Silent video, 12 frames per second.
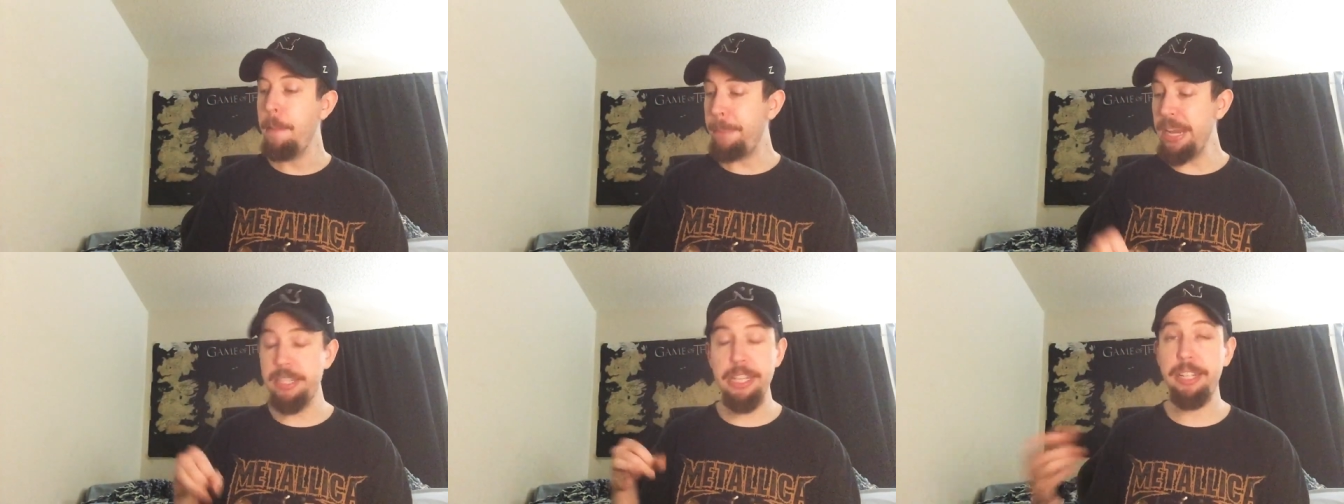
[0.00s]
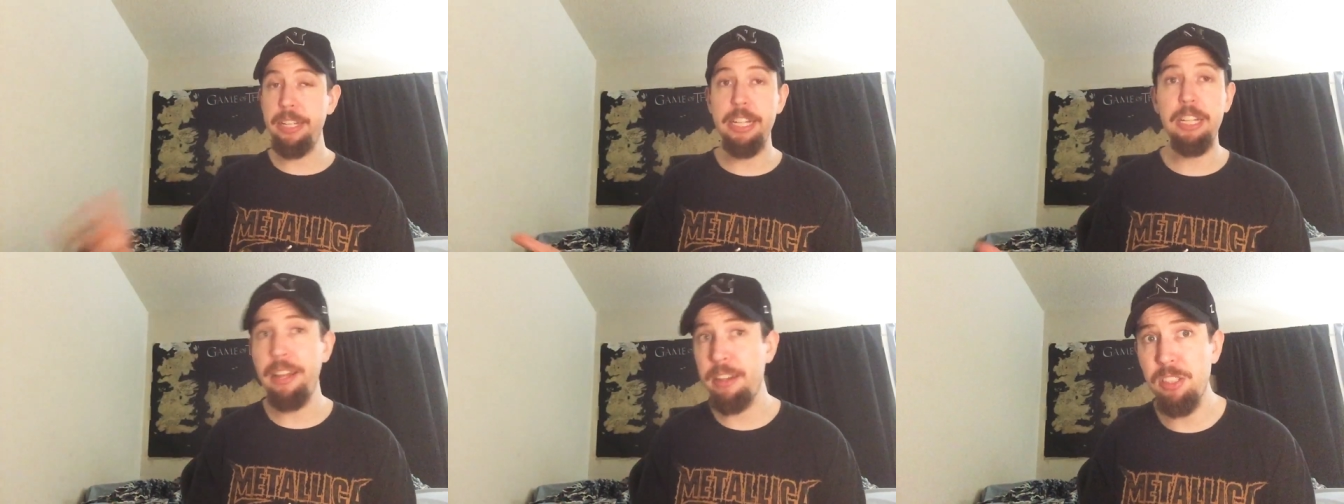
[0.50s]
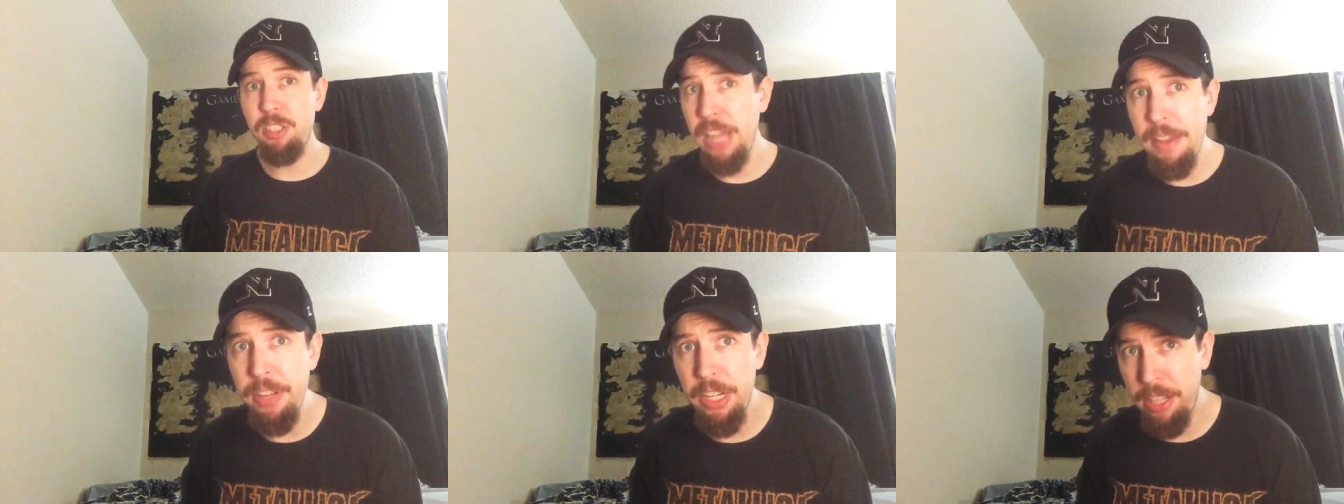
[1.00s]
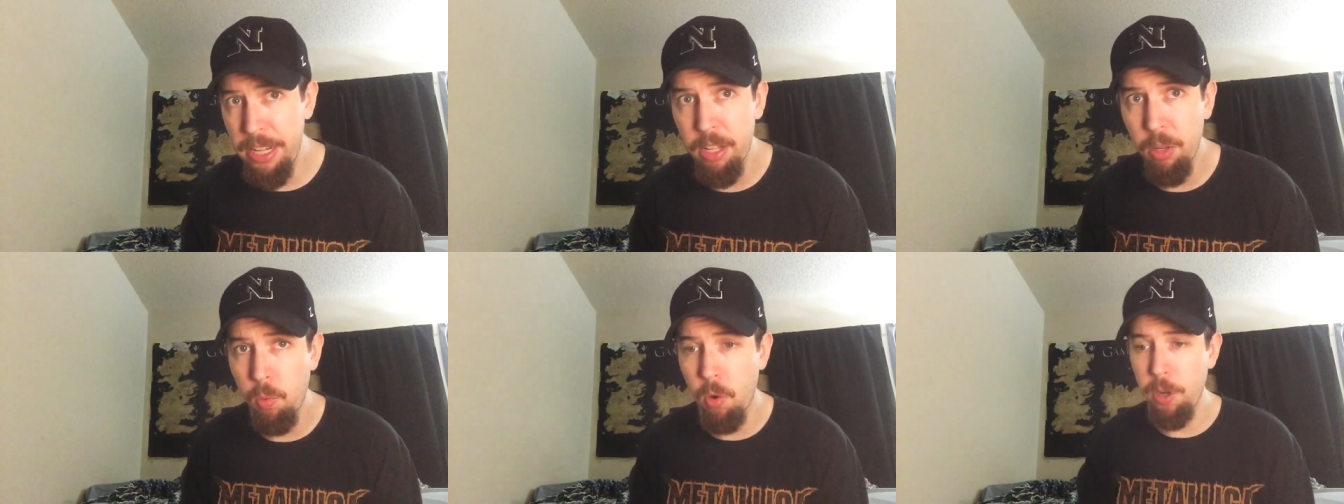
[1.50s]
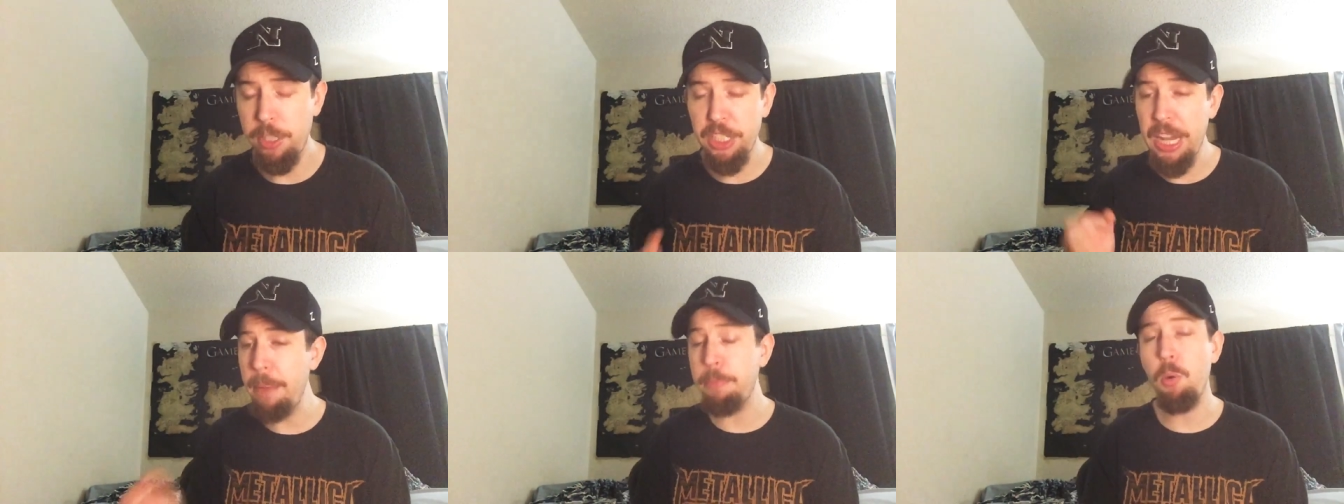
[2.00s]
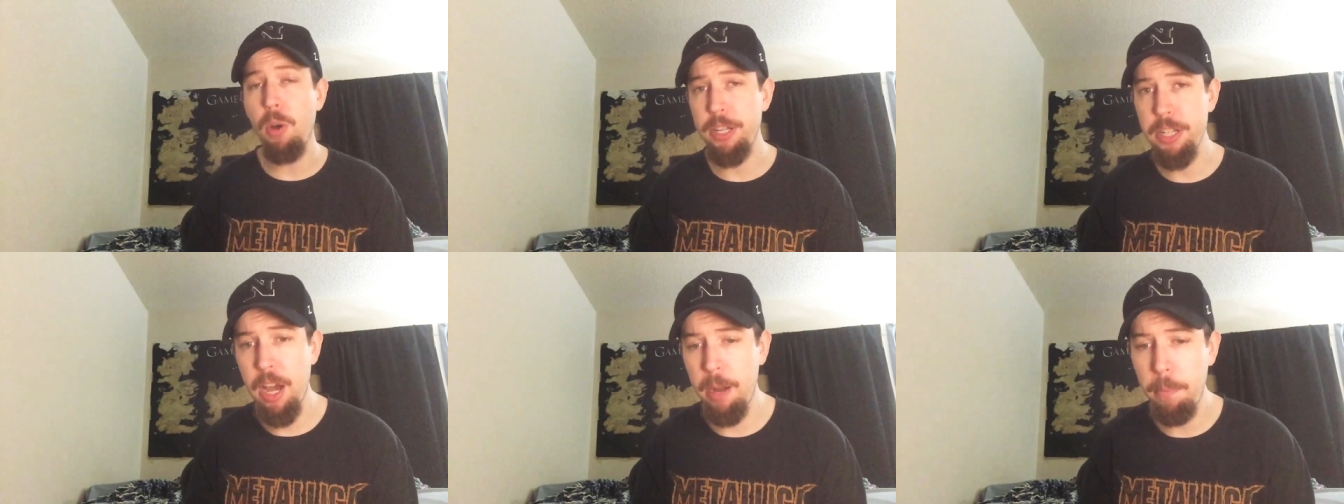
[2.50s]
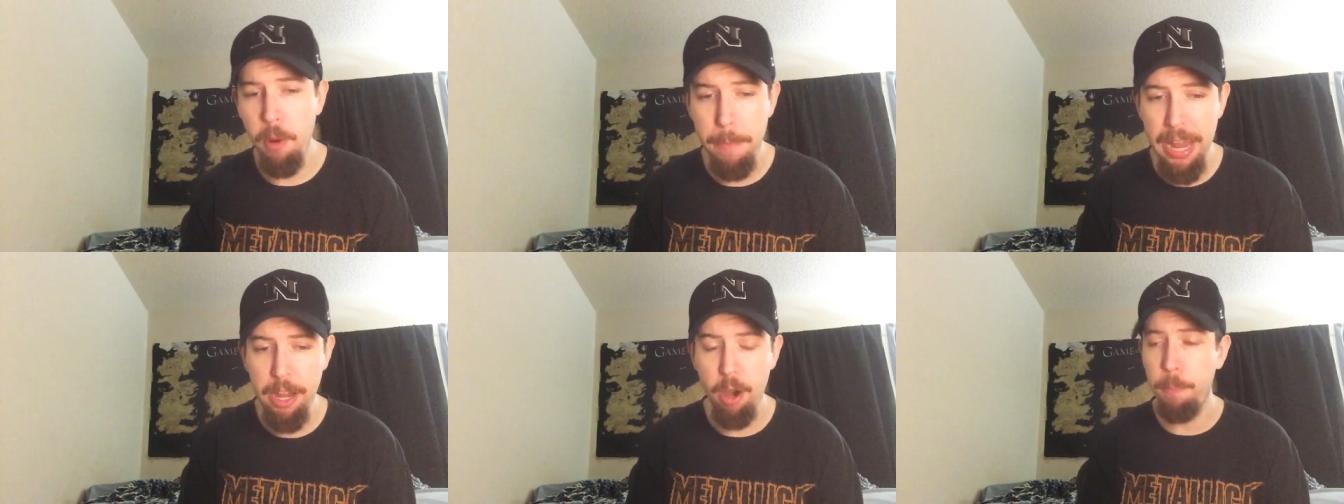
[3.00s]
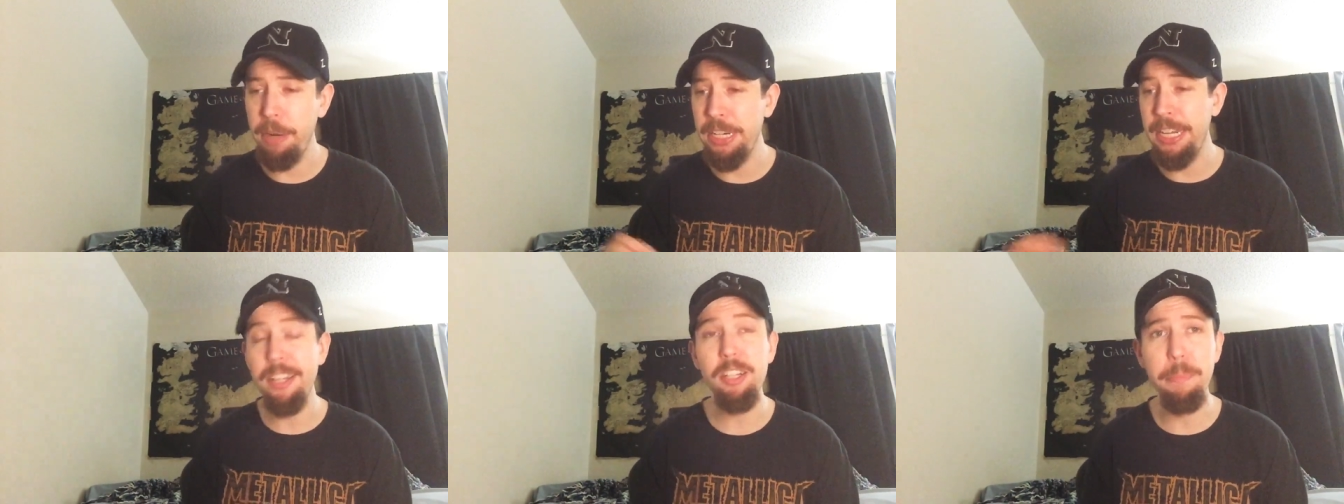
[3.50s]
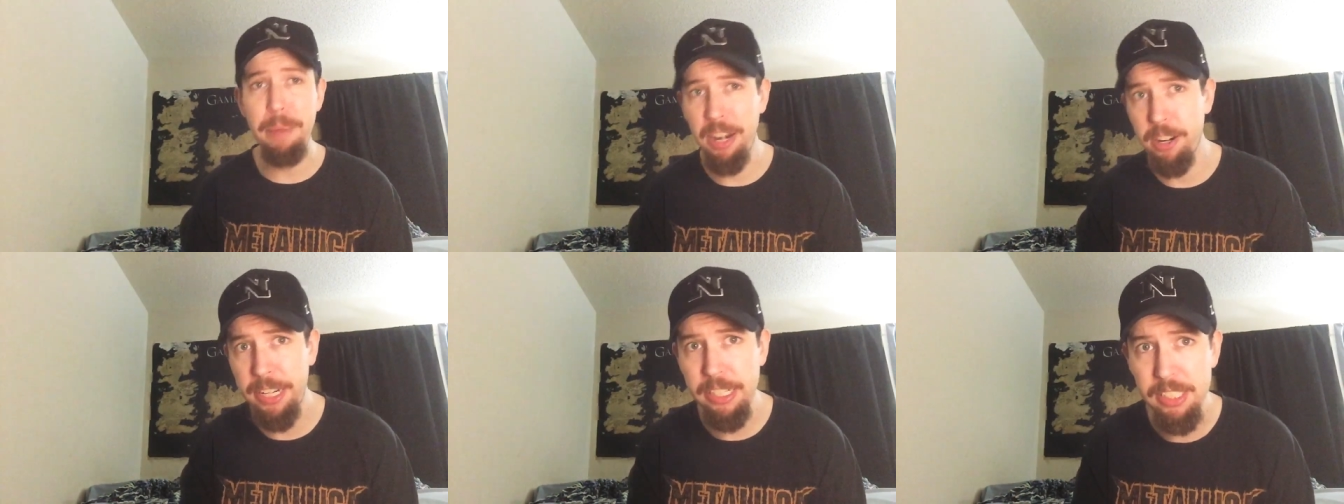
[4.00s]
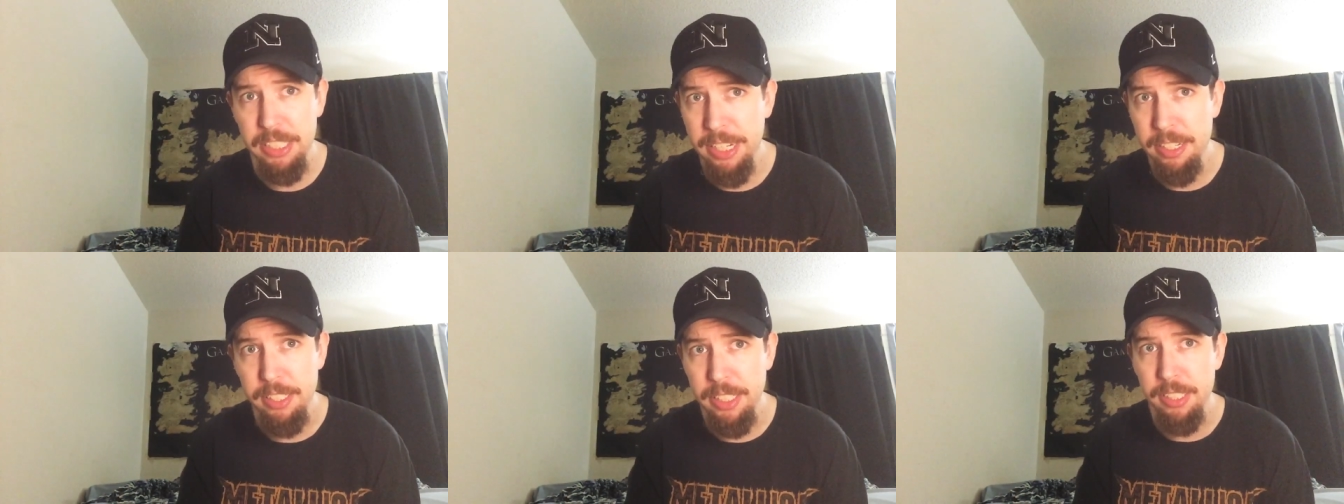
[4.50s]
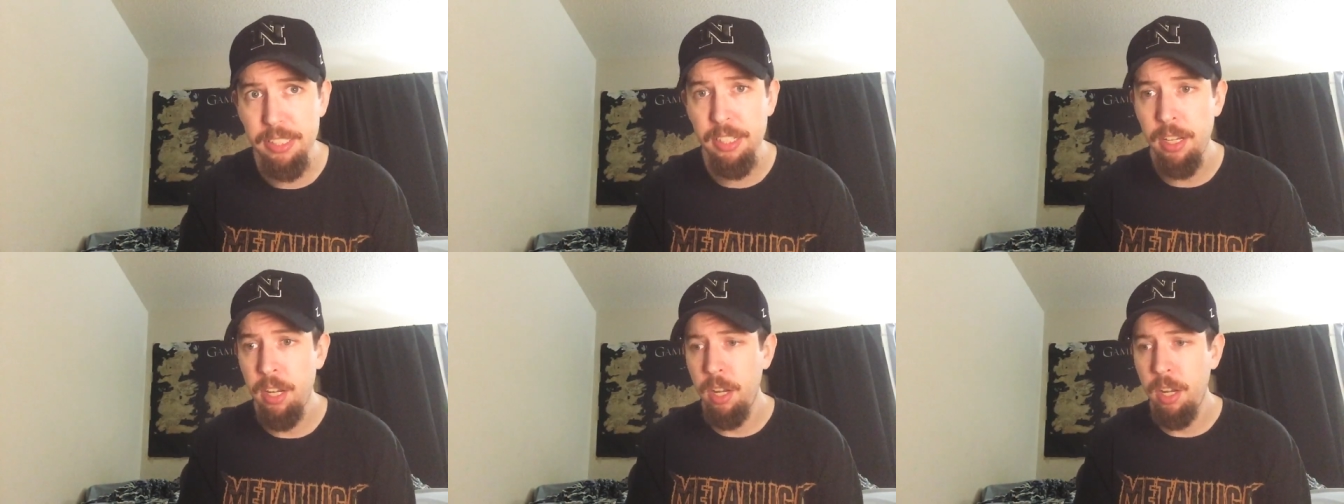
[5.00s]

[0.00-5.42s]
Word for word: basically declared seven illegal wars, kept Guantanamo Bay open, killed American citizens,